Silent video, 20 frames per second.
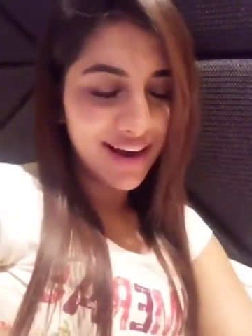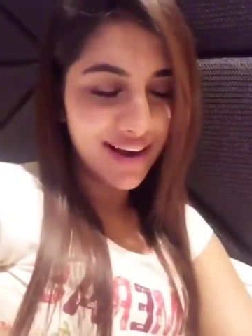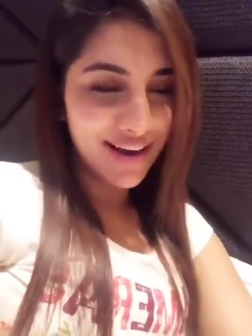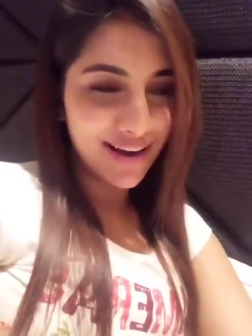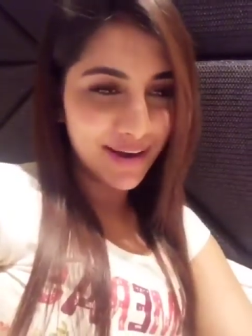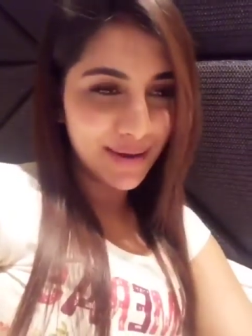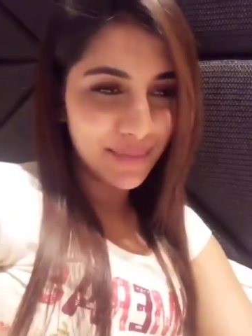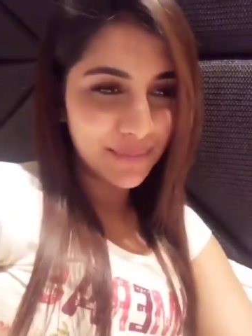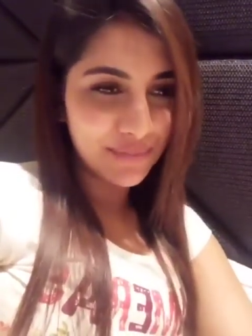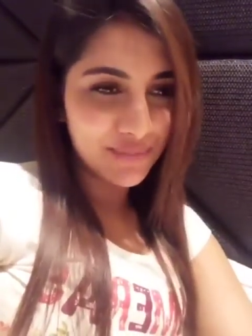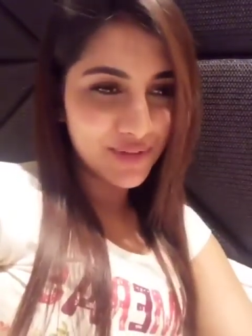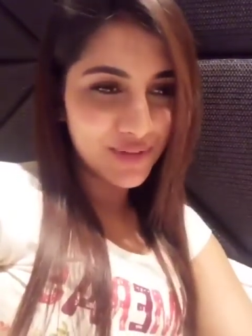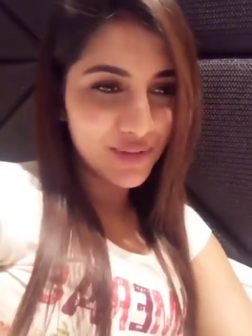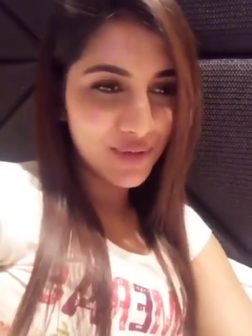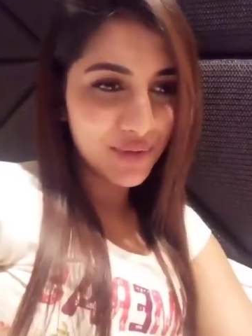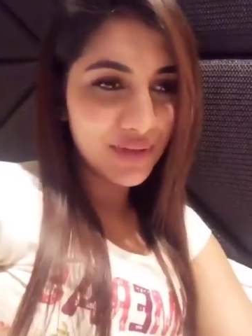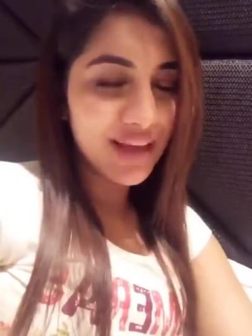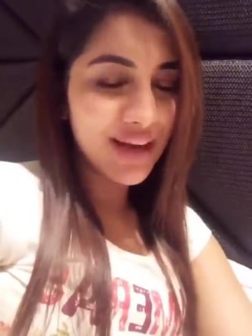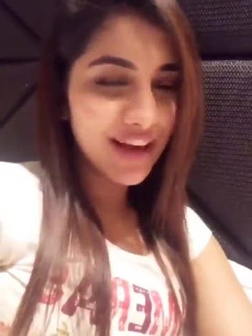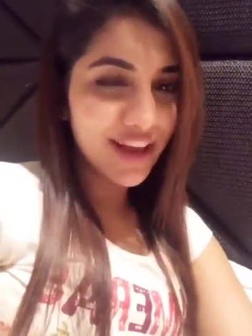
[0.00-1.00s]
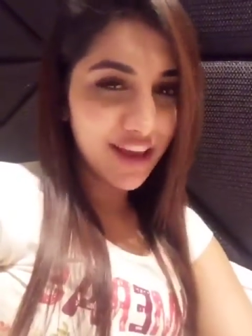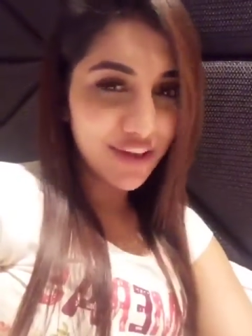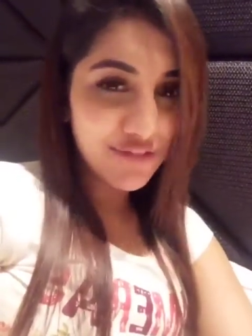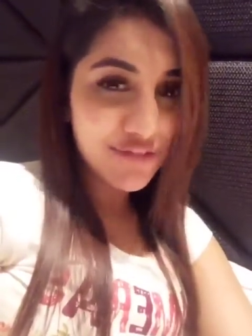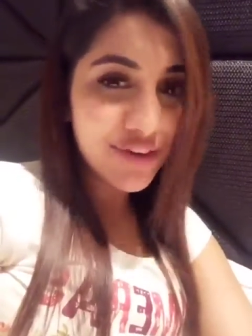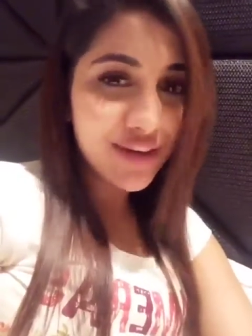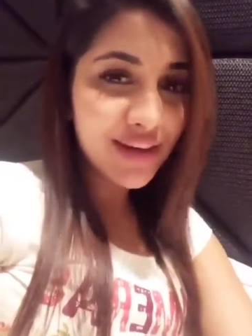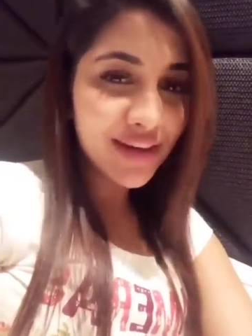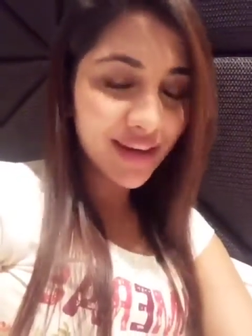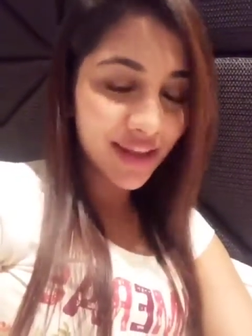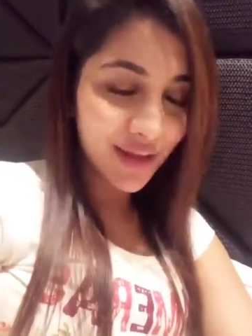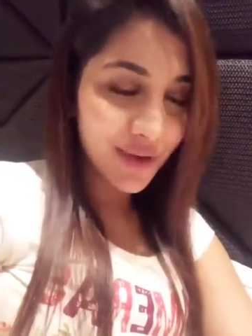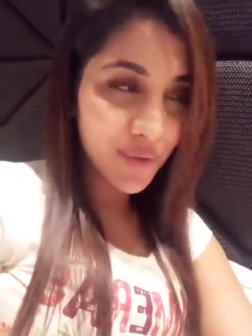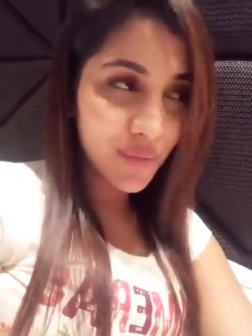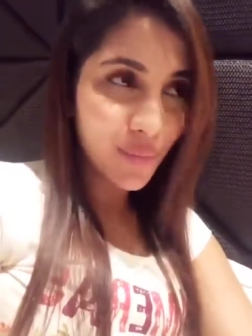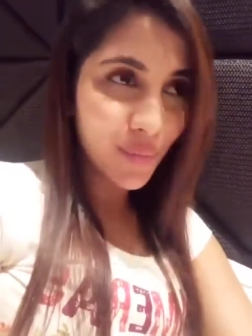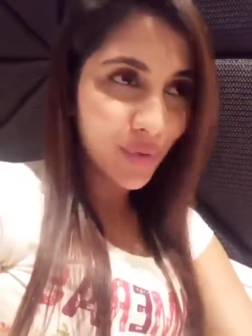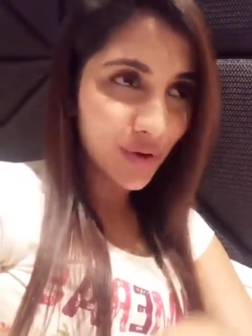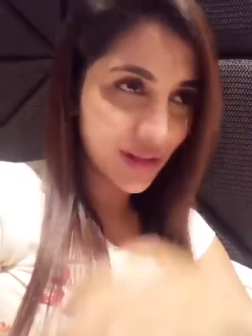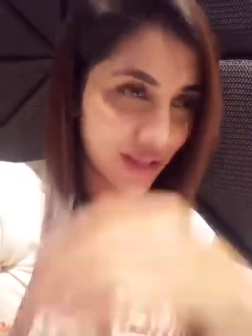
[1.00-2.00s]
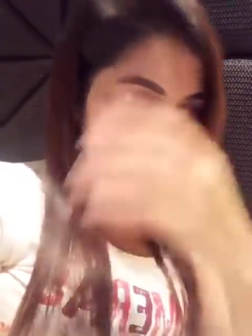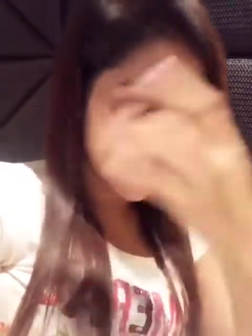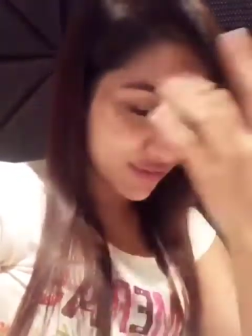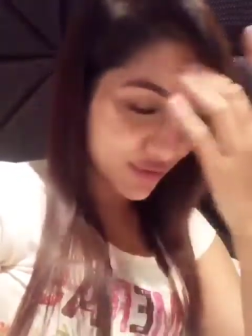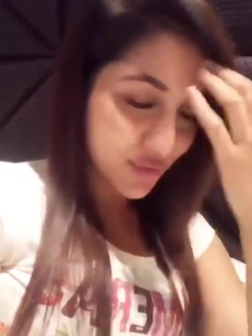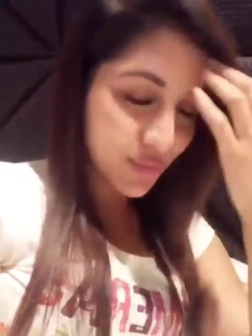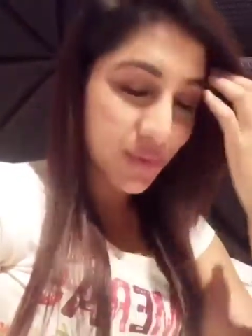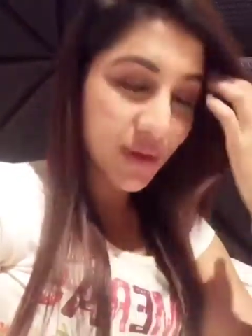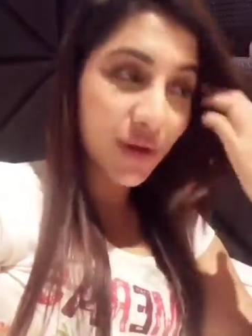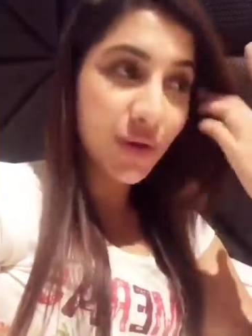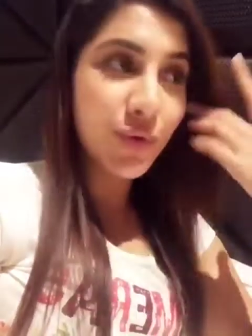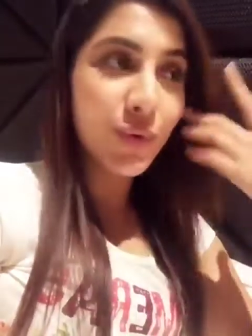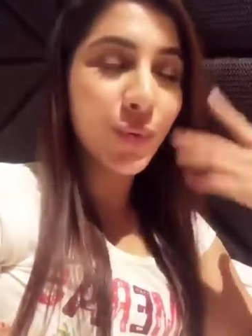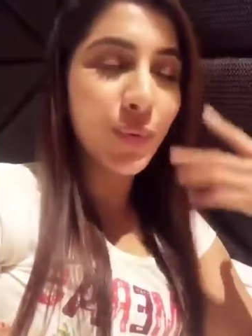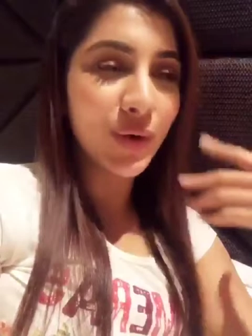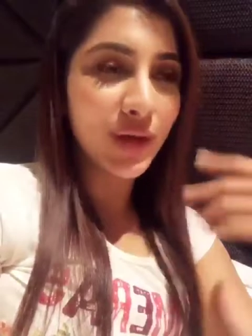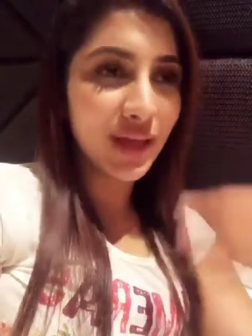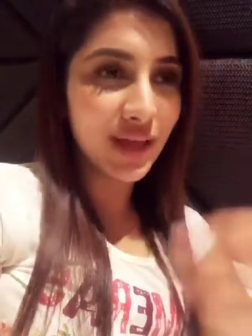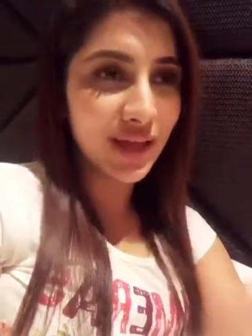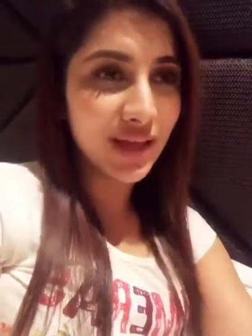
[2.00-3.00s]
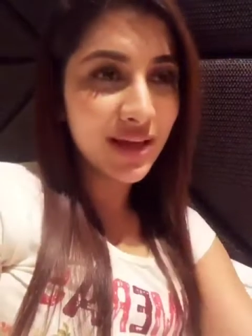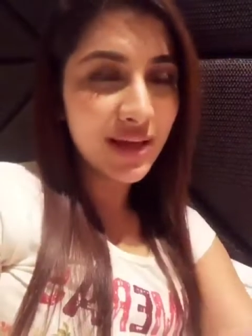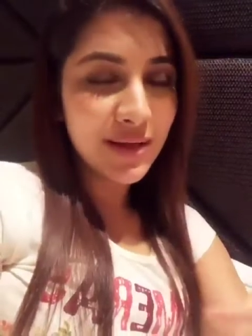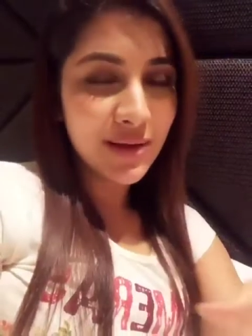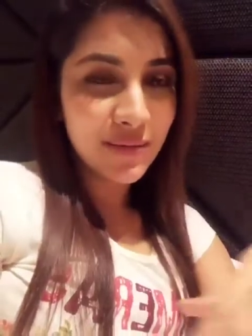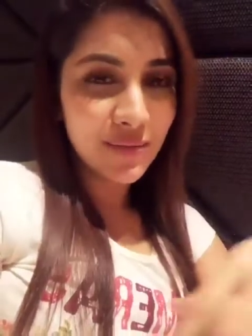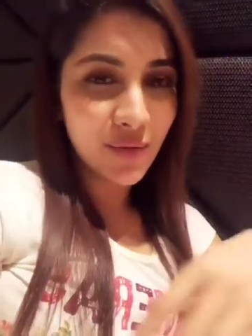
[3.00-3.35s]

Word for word: um so yeah every day whatever we are doing